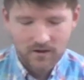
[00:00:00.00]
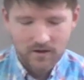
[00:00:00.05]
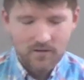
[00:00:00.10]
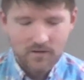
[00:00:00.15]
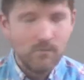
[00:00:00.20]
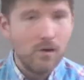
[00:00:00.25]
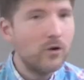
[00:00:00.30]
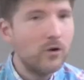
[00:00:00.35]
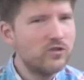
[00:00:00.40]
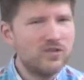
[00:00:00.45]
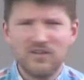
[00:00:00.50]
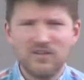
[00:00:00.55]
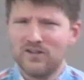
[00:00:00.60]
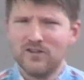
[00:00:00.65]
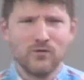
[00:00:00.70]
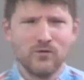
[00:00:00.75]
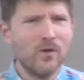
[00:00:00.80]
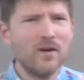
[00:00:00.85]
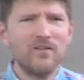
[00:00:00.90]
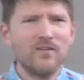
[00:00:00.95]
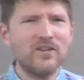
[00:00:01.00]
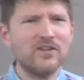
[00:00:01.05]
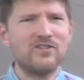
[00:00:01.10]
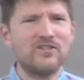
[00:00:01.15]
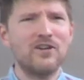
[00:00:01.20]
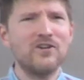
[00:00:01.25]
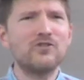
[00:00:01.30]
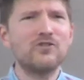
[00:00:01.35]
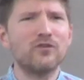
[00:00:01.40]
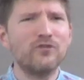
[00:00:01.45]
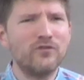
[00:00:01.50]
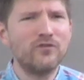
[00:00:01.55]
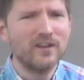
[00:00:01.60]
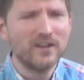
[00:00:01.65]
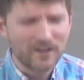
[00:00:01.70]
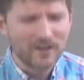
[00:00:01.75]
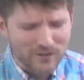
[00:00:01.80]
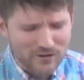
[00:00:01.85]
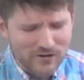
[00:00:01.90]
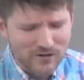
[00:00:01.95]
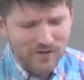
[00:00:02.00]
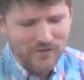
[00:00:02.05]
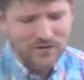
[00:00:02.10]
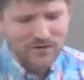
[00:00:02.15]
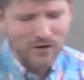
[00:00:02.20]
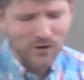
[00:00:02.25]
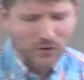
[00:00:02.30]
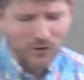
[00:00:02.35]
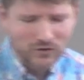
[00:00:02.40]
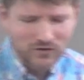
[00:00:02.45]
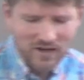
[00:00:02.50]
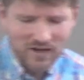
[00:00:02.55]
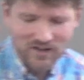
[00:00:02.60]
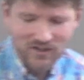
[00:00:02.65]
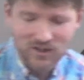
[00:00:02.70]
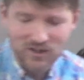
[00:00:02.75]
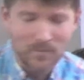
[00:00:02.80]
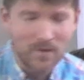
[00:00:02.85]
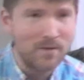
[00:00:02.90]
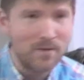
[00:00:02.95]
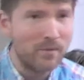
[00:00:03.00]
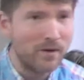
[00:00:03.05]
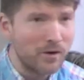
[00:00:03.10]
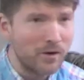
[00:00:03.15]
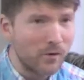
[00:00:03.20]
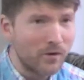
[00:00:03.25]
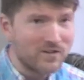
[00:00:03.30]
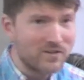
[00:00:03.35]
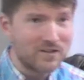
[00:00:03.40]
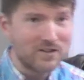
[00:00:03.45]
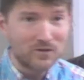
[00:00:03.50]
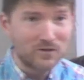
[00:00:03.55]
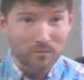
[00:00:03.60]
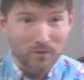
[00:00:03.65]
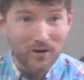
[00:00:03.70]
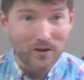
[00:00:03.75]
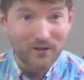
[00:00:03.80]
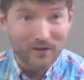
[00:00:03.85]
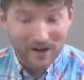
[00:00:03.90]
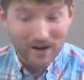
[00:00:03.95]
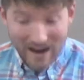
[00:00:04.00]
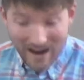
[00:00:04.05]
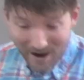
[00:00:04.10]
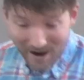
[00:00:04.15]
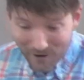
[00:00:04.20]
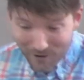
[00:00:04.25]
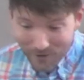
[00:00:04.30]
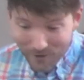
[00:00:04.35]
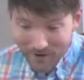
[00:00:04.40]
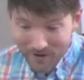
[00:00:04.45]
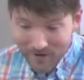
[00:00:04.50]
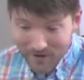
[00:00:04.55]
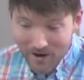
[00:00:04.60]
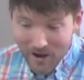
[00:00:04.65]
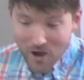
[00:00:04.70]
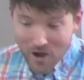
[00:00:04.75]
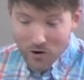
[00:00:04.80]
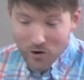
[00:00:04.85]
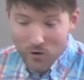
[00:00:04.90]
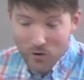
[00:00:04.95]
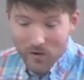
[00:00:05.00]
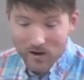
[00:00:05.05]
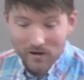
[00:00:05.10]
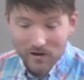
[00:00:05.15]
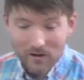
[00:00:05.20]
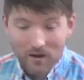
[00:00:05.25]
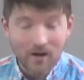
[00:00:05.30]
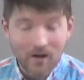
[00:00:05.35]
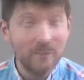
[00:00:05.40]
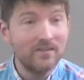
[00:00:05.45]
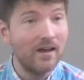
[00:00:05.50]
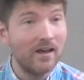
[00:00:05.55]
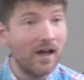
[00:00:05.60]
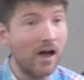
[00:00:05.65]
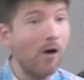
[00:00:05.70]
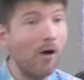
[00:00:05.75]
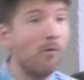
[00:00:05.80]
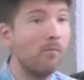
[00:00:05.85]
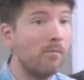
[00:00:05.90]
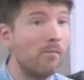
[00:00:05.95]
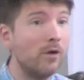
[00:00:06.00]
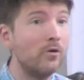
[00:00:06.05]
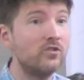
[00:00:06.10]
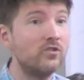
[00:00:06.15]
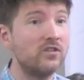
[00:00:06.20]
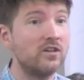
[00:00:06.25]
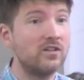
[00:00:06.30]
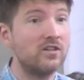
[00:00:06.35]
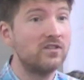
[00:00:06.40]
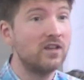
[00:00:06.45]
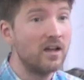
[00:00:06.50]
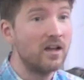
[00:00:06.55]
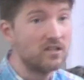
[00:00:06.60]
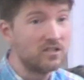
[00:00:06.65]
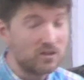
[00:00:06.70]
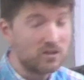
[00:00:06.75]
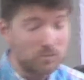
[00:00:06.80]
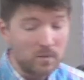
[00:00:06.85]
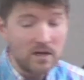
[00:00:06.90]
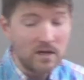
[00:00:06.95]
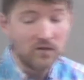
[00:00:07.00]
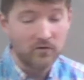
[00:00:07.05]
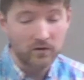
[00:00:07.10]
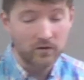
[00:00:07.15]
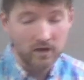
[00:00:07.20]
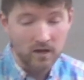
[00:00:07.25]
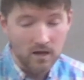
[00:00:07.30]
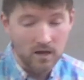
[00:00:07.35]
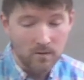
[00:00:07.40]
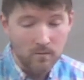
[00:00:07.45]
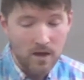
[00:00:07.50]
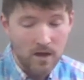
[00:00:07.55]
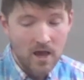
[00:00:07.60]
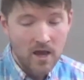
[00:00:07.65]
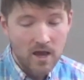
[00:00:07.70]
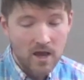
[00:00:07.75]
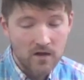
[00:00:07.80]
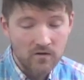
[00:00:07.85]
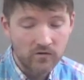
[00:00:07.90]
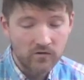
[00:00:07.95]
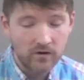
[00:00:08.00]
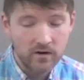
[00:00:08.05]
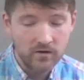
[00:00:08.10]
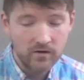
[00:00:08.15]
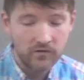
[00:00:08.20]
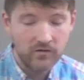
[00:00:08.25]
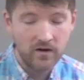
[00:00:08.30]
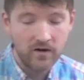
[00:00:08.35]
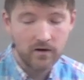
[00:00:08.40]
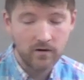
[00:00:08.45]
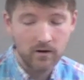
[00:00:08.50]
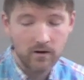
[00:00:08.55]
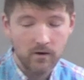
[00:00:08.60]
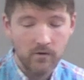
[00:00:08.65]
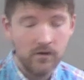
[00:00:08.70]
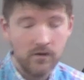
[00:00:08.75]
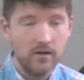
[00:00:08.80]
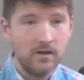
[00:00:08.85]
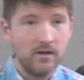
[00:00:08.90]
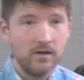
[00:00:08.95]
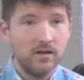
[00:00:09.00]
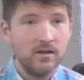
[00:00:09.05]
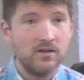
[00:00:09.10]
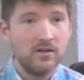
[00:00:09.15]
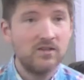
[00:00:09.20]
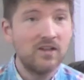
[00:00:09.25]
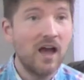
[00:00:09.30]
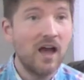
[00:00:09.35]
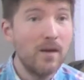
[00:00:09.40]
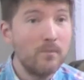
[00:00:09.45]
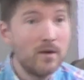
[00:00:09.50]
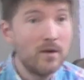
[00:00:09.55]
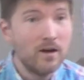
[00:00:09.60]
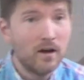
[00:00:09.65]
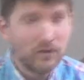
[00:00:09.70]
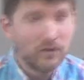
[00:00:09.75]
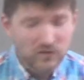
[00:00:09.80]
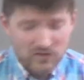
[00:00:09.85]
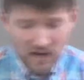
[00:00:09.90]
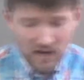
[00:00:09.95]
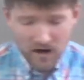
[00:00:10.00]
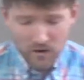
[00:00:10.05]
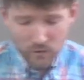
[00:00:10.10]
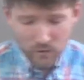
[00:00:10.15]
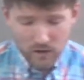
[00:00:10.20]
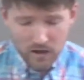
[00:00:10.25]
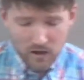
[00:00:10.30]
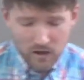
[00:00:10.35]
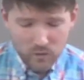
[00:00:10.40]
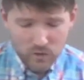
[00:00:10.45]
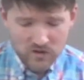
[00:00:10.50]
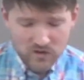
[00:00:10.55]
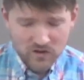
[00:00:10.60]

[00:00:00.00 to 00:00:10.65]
Moses is one of the central figures of the Old Testament, but it was his brother Aaron who went along to help Moses and speak for him in front of Pharaoh. Simon of Cyrene was